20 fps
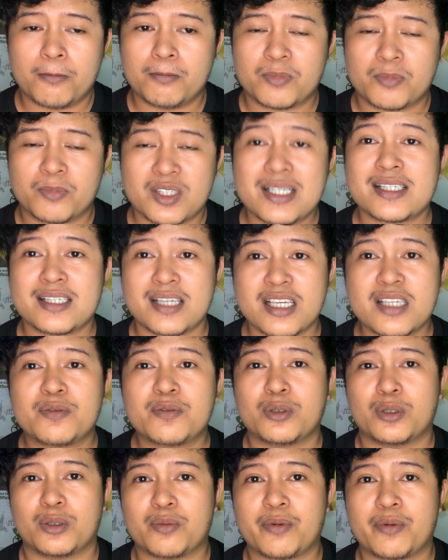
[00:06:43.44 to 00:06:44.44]

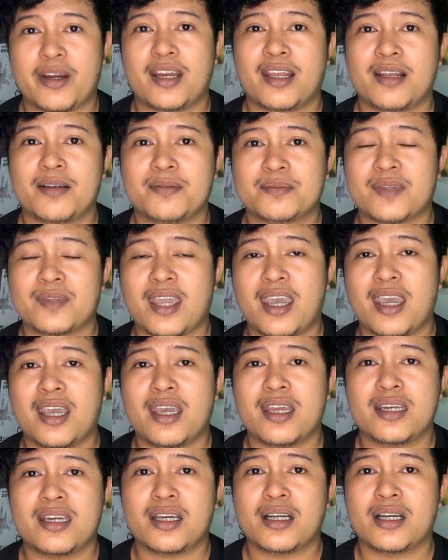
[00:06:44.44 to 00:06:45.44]
successful already.
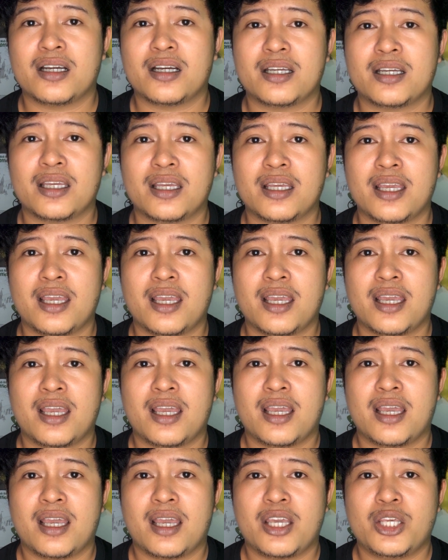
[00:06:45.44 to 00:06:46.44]
And
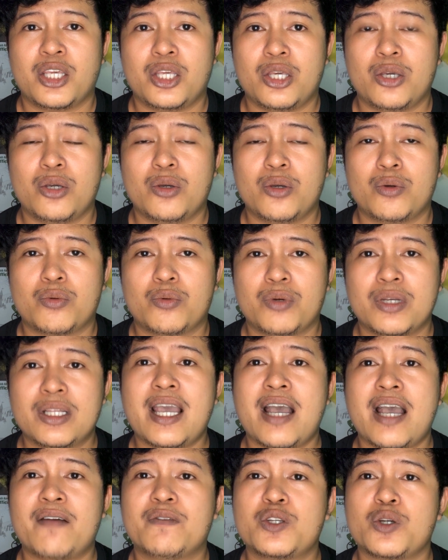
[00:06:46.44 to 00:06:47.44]
you
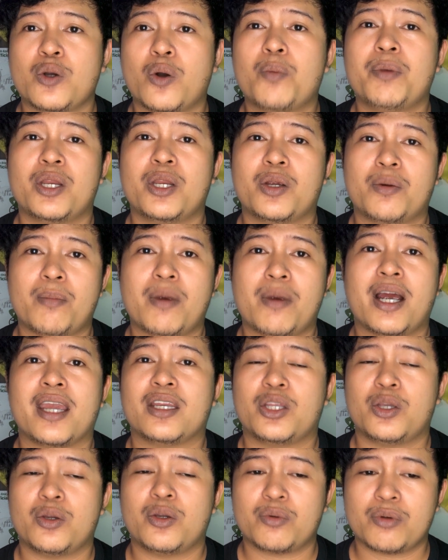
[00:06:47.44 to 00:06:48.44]
really have to open your
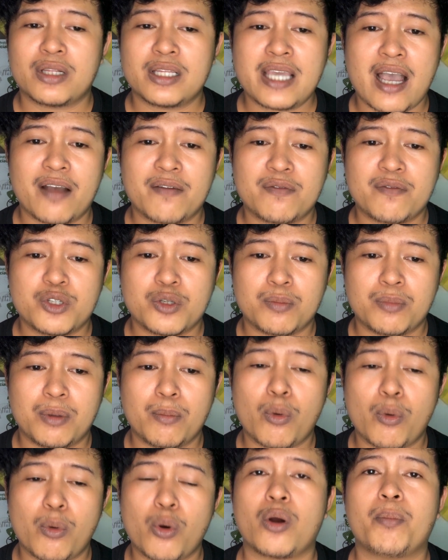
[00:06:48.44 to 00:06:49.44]
mind. You really have to be
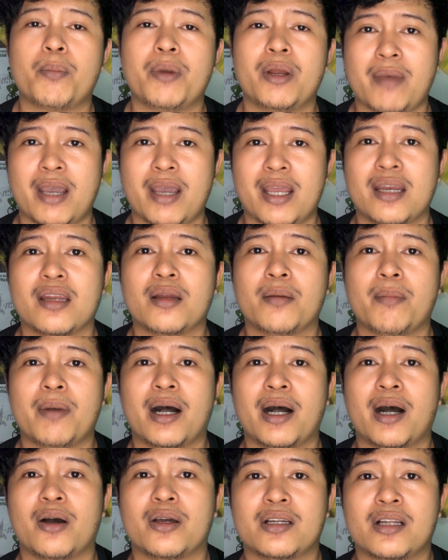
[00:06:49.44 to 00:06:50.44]
more open-minded
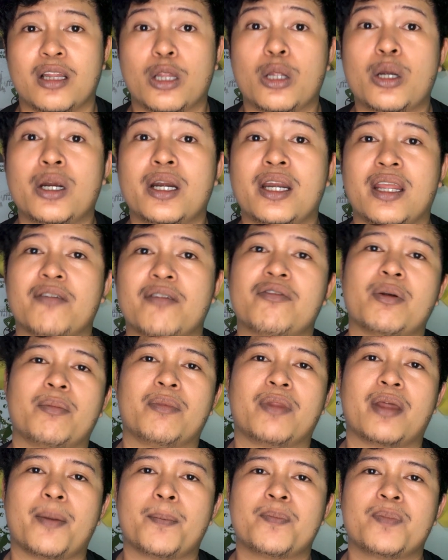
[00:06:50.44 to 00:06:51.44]
about learning
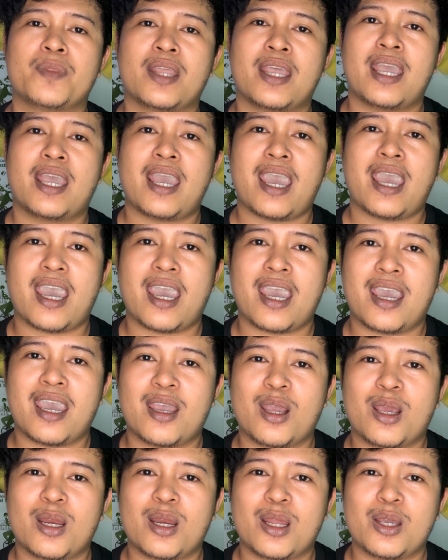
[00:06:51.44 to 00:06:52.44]
from them.
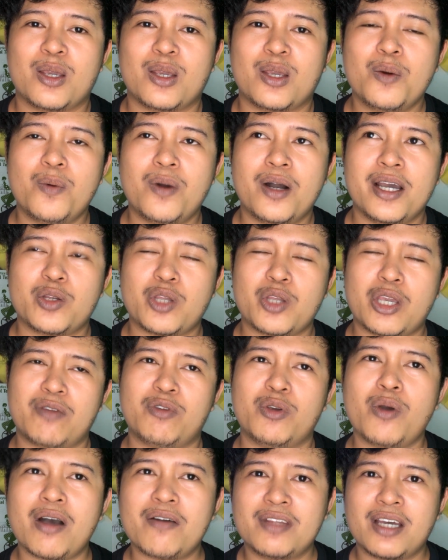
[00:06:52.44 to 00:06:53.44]
And you know what?
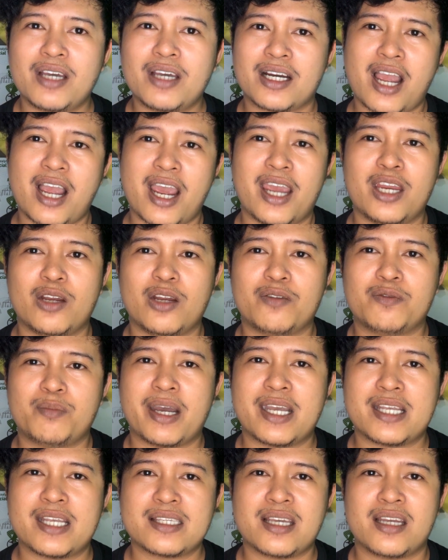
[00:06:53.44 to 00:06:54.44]
If you have that kind of
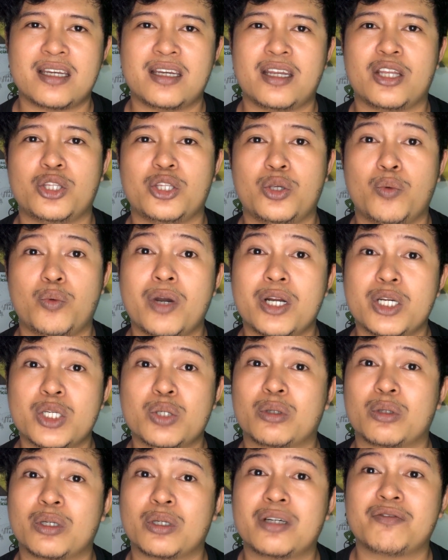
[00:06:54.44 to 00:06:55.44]
mindset that you want
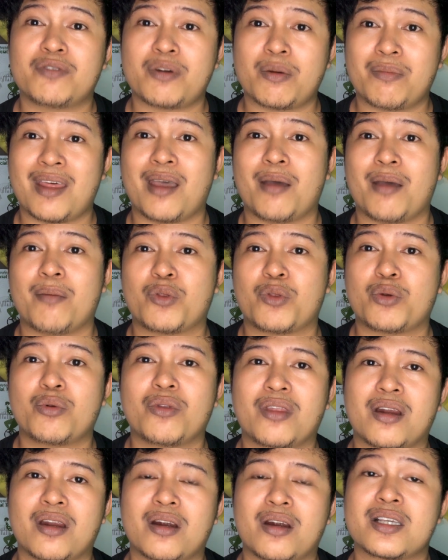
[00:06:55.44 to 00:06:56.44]
to learn from them
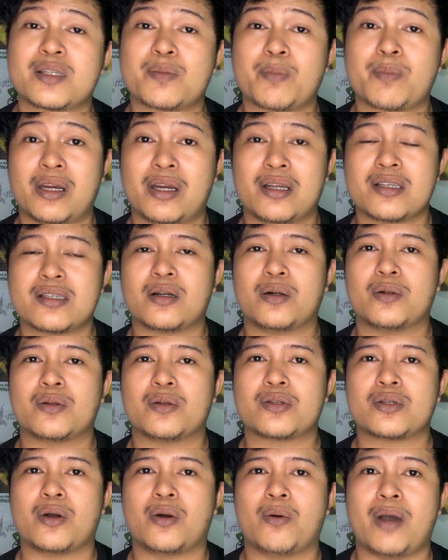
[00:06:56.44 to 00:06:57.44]
through their experience
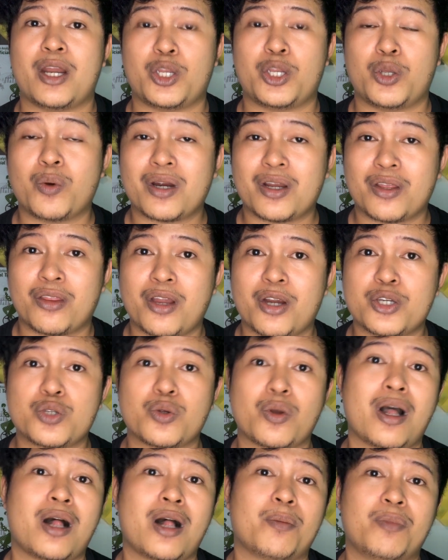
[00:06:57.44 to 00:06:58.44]
also, and you are there
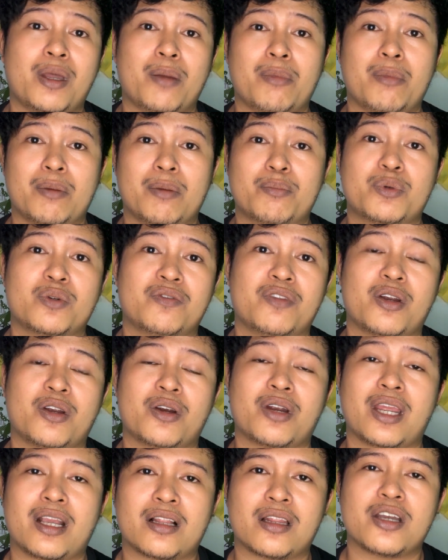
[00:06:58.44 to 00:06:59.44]
to help them improve
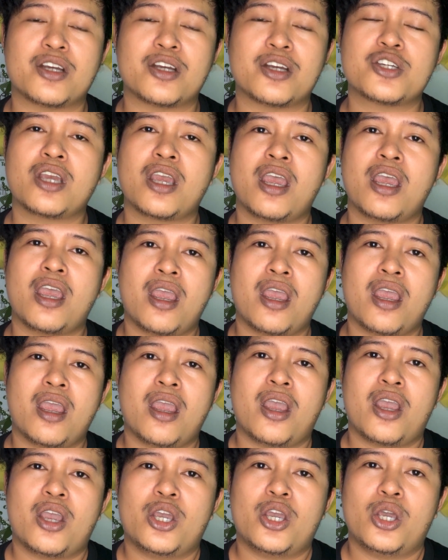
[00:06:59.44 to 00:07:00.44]
their English,
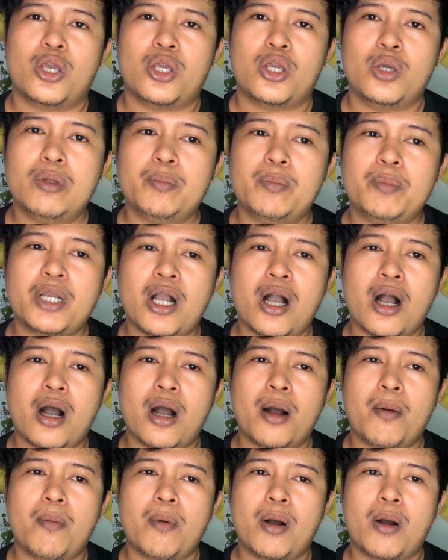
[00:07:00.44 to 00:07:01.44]
you will
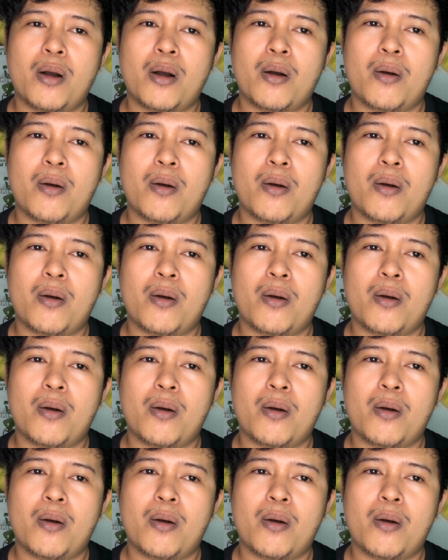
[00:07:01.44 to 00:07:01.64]
become